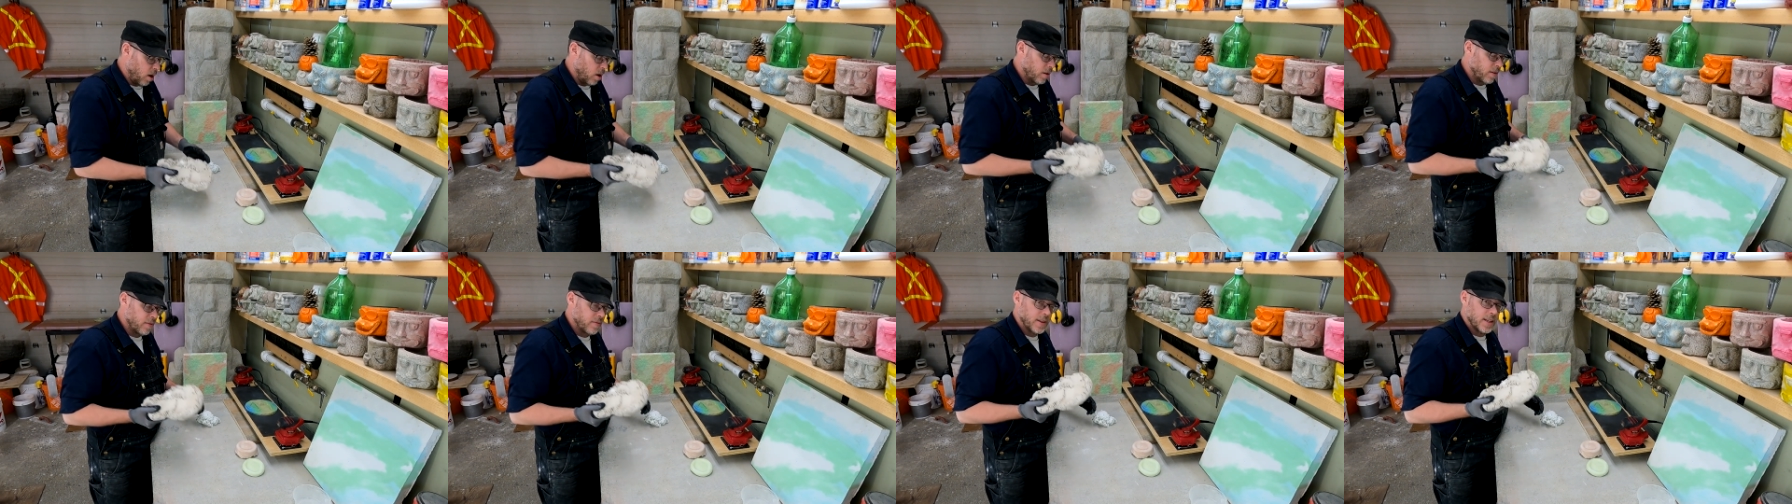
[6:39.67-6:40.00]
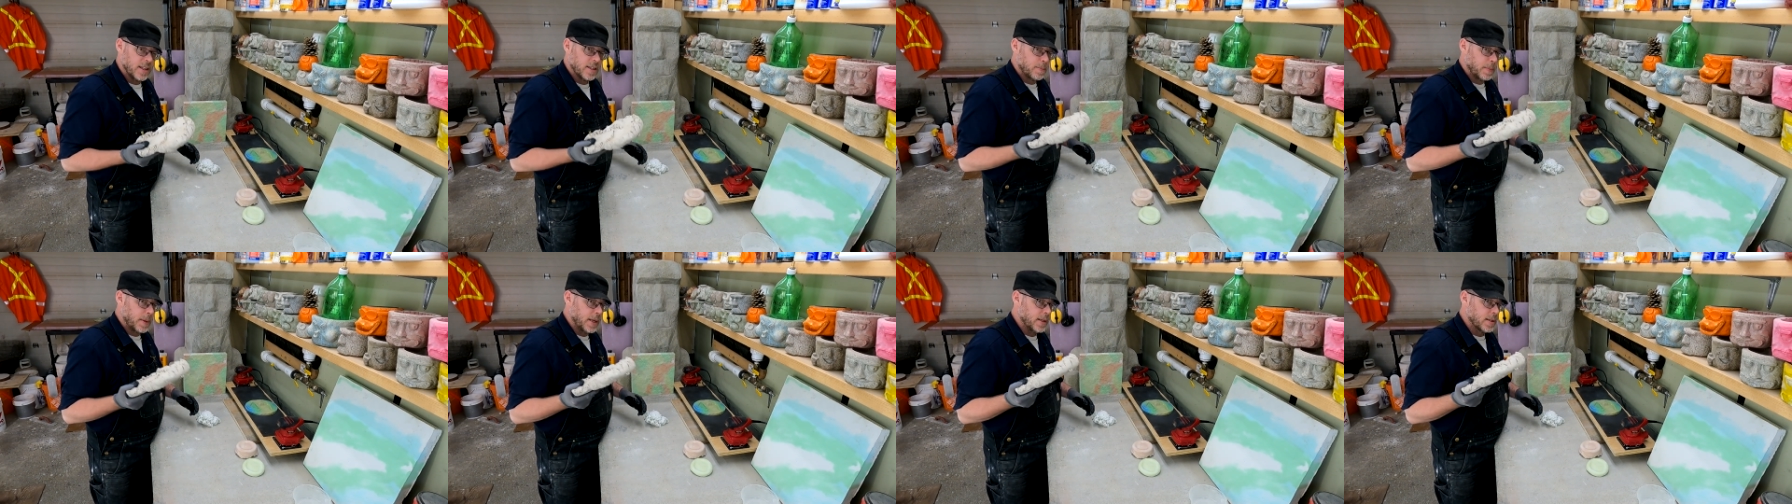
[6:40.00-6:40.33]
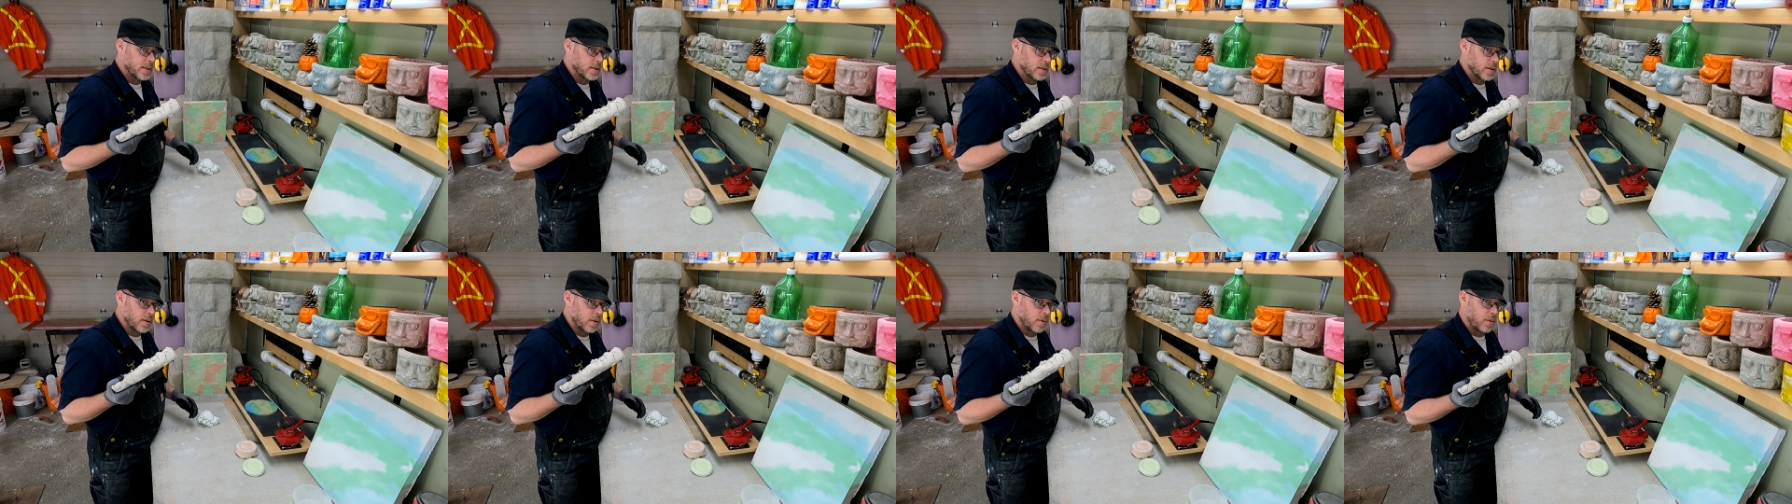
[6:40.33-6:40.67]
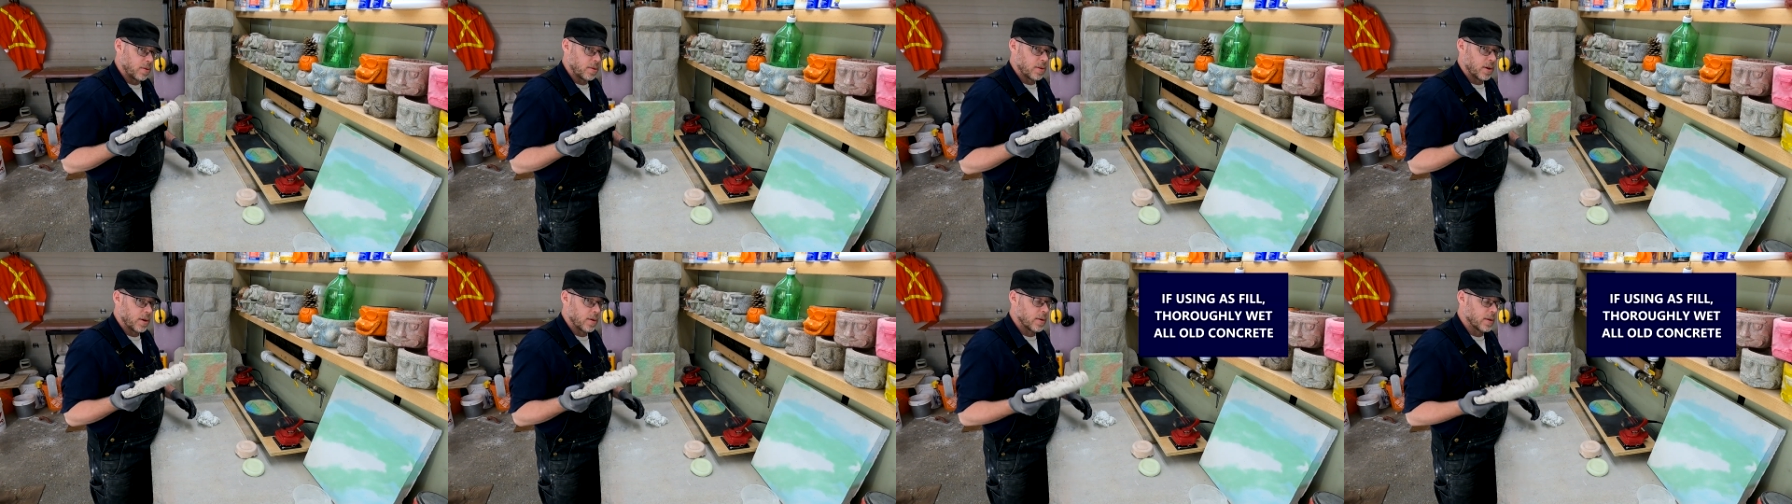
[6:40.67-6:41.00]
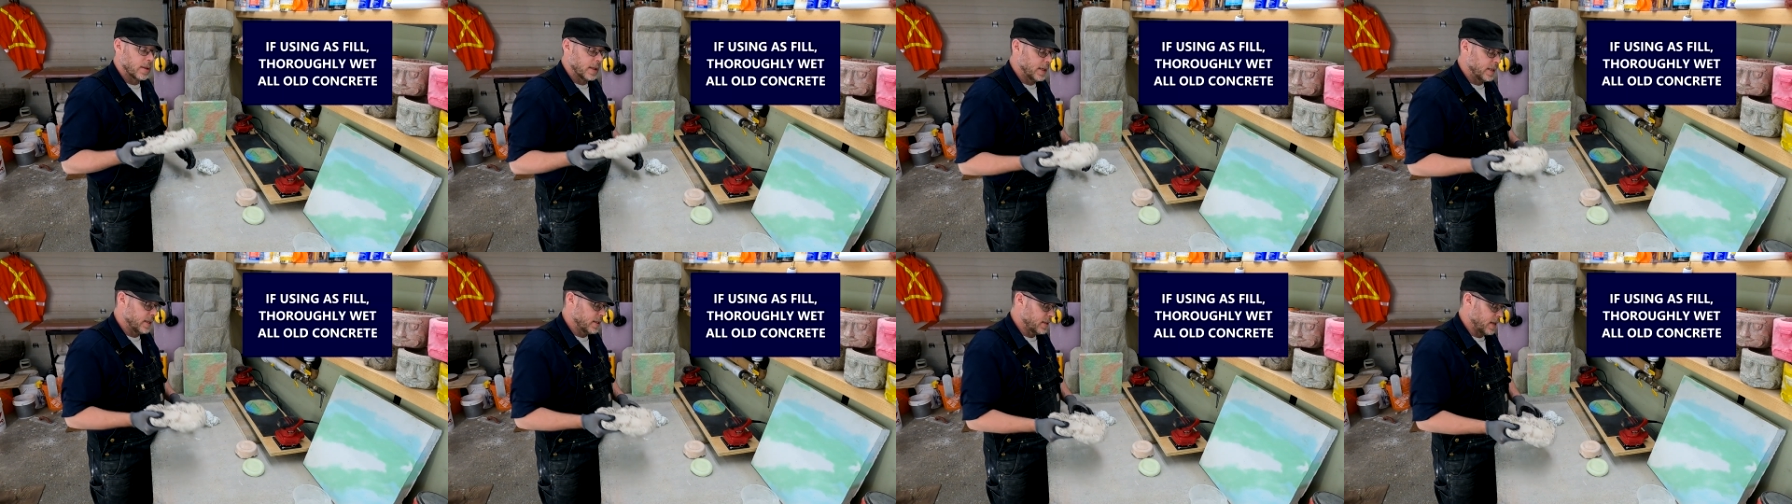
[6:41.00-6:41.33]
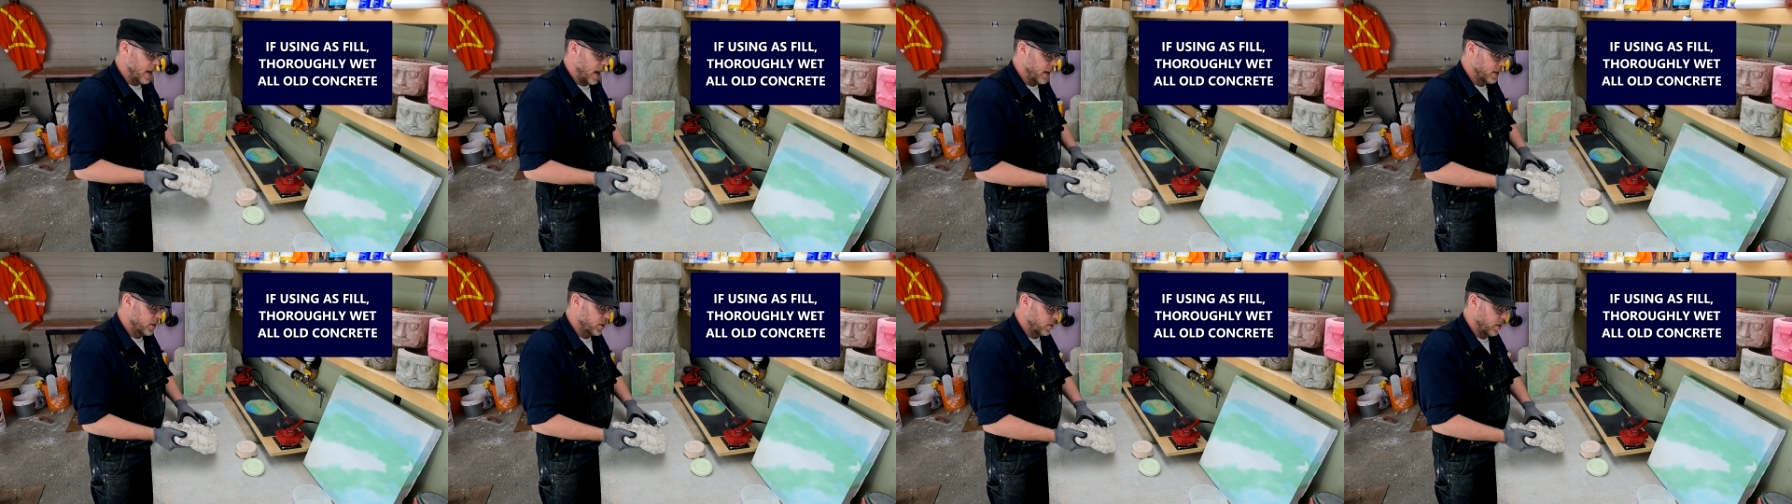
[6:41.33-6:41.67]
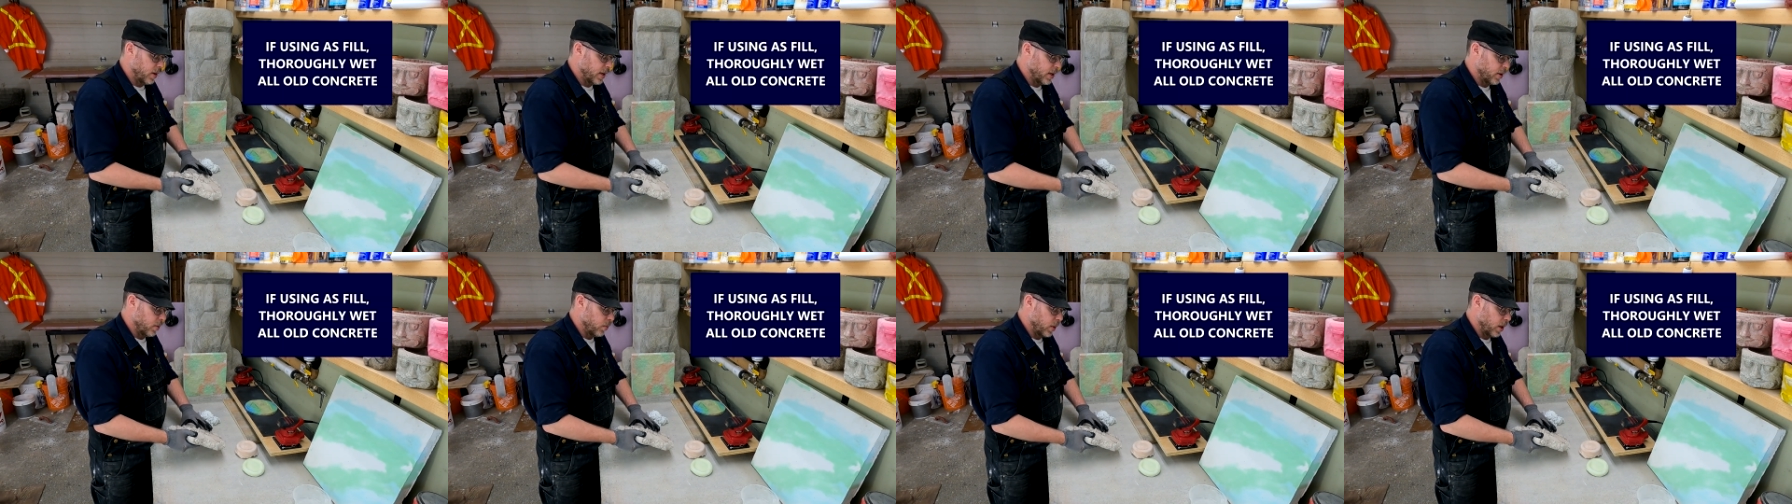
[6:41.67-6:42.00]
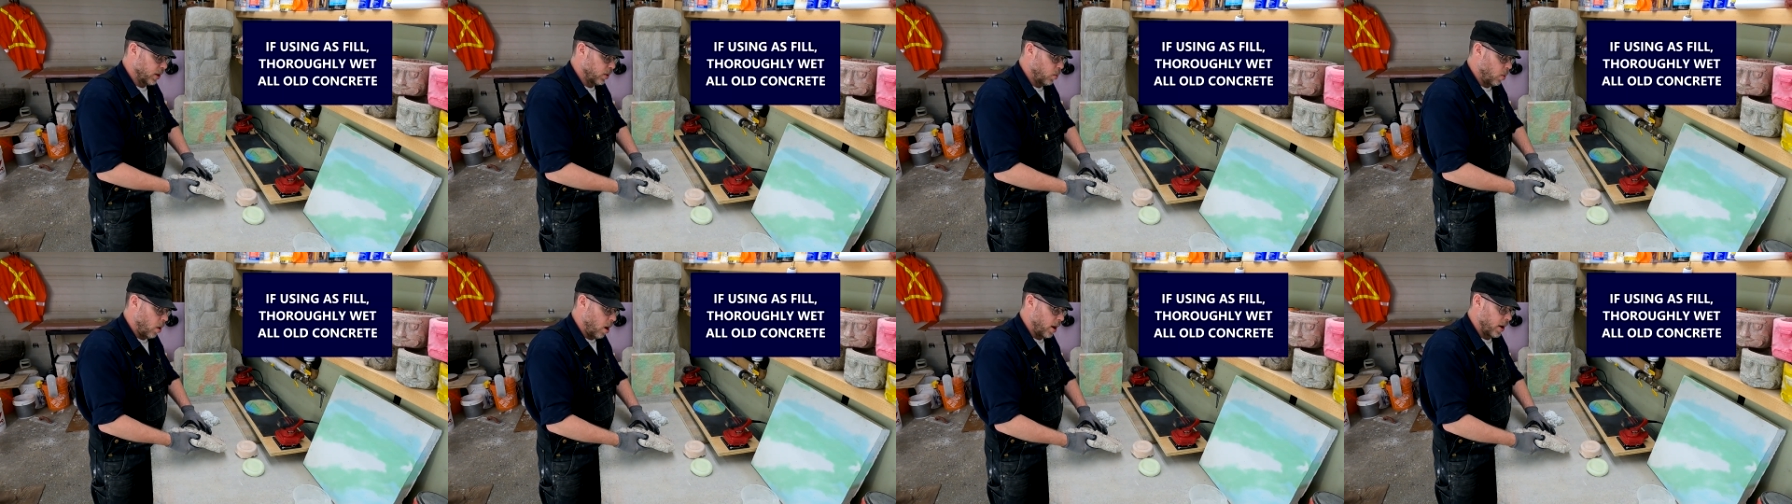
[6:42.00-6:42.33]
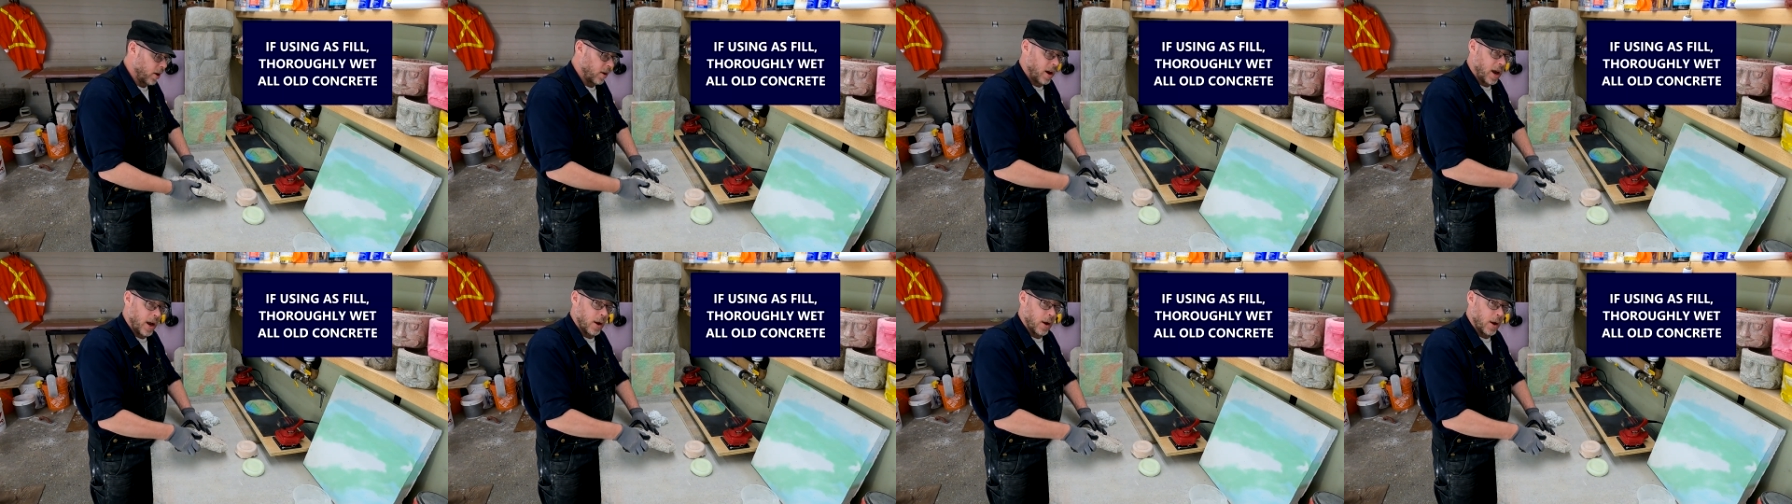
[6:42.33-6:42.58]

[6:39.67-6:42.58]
all of these pieces are thoroughly saturated with water.